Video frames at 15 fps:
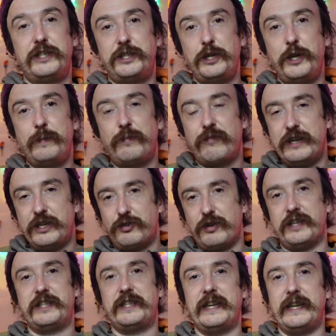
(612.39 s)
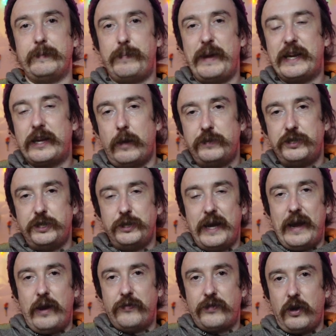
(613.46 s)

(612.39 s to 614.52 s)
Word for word: super interesting pickup shootout